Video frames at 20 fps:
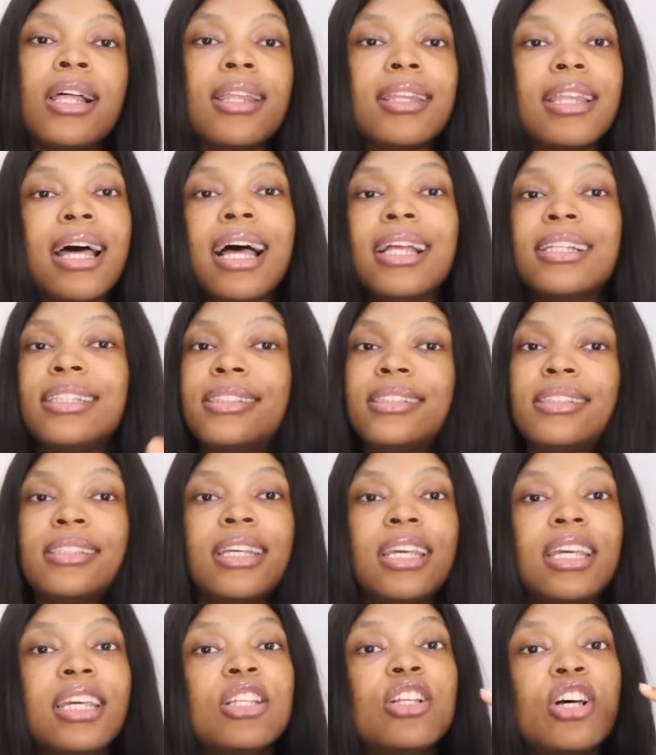that
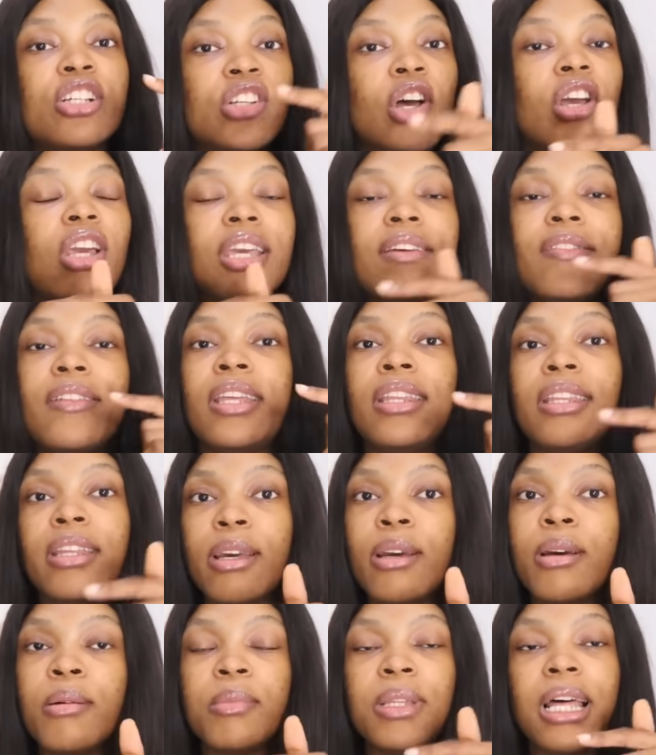he does not give a
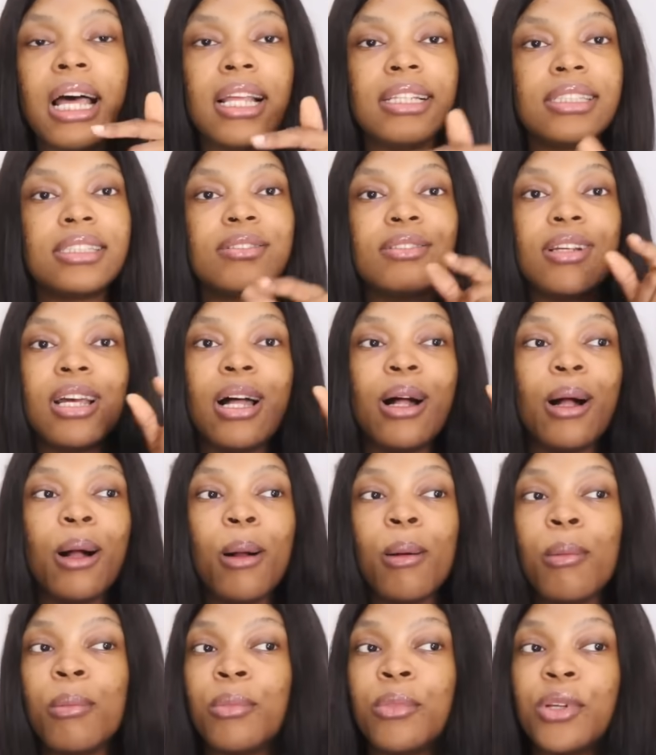damn that
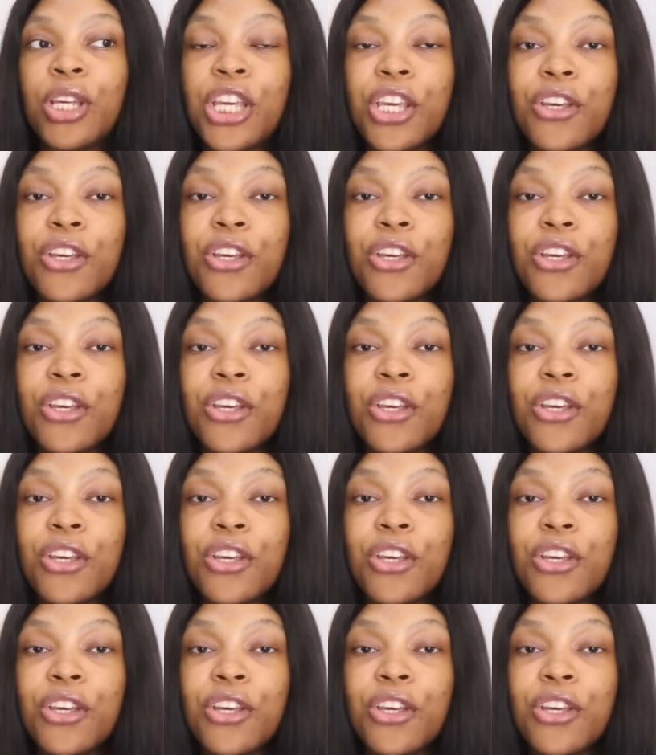um,